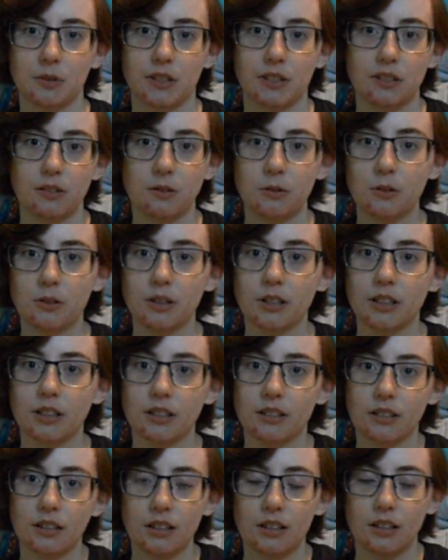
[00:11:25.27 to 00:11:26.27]
restored,
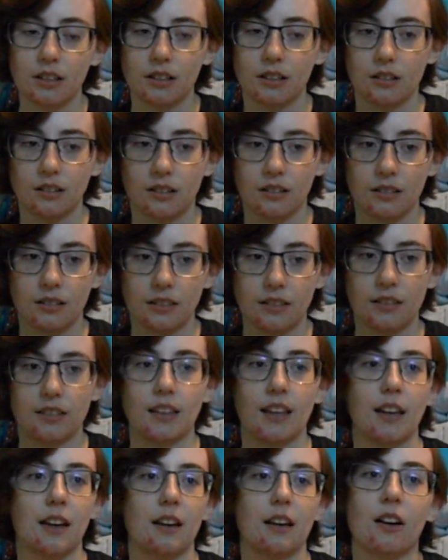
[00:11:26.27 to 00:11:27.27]

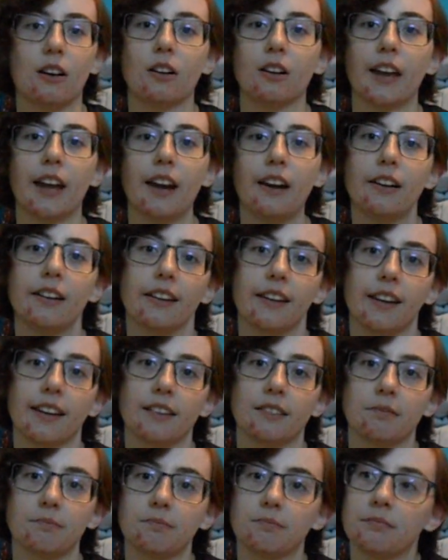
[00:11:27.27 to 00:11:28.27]
they all cared again.